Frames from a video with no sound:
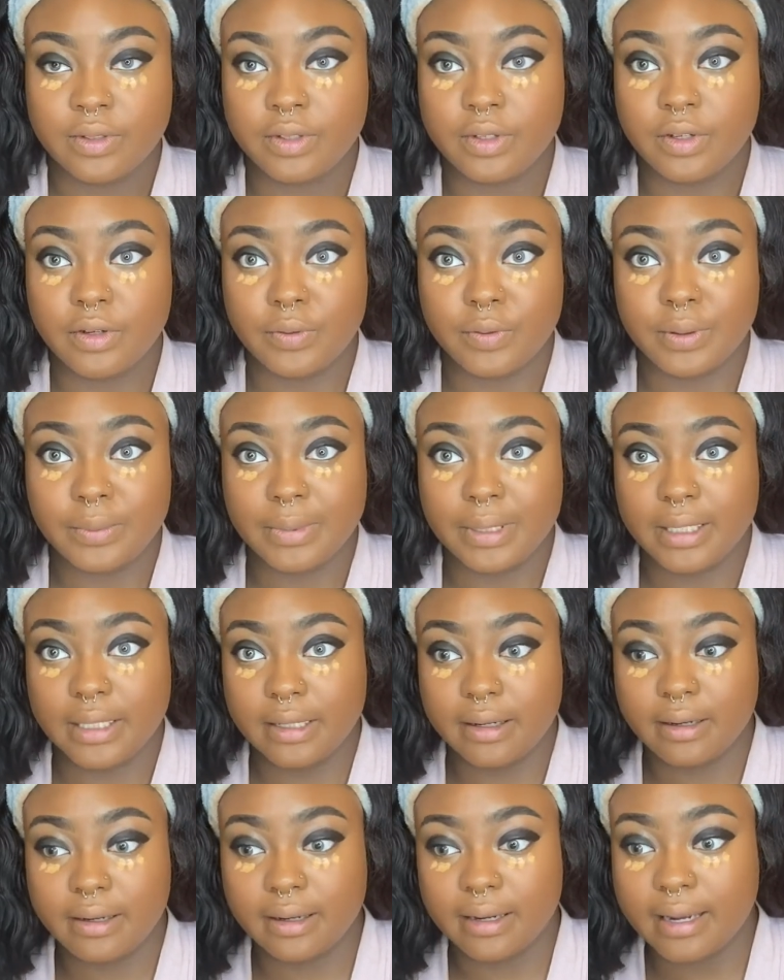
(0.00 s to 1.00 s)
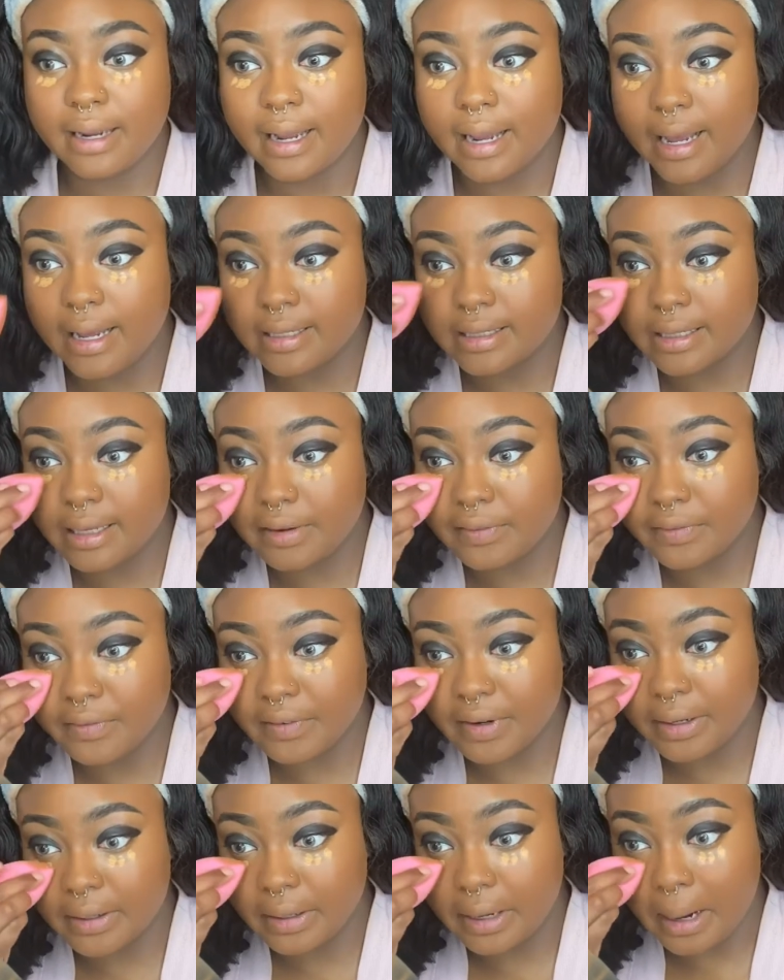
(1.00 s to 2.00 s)
You don't want me to look casket
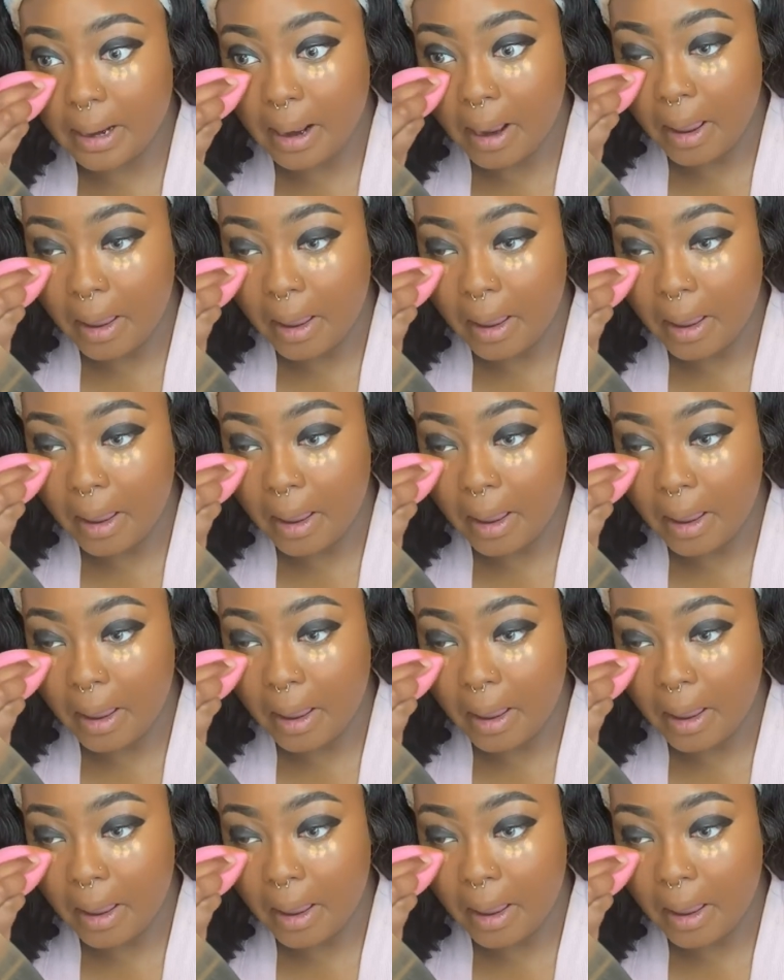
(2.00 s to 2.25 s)
friendly.